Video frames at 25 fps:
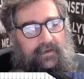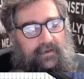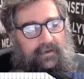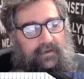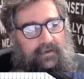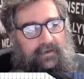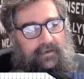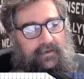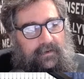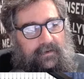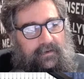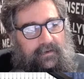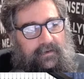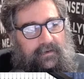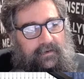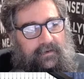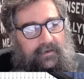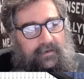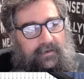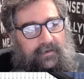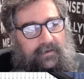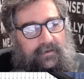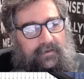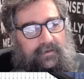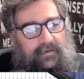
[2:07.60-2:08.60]

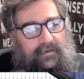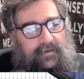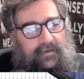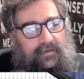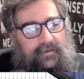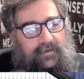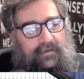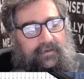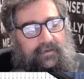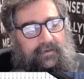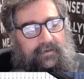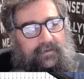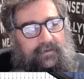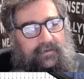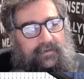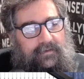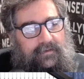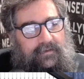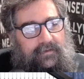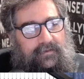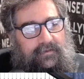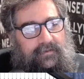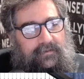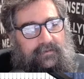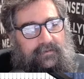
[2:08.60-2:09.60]

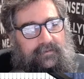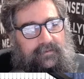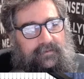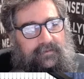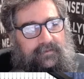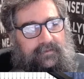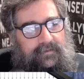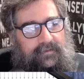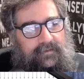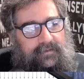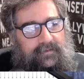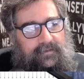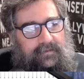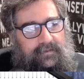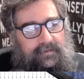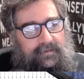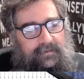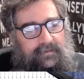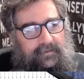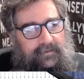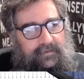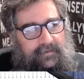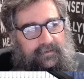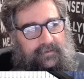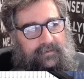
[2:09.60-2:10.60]

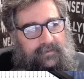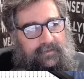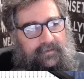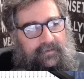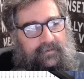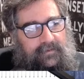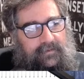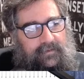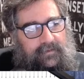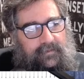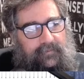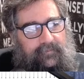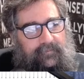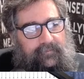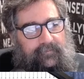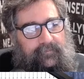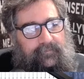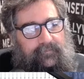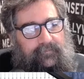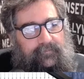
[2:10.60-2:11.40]
(silence)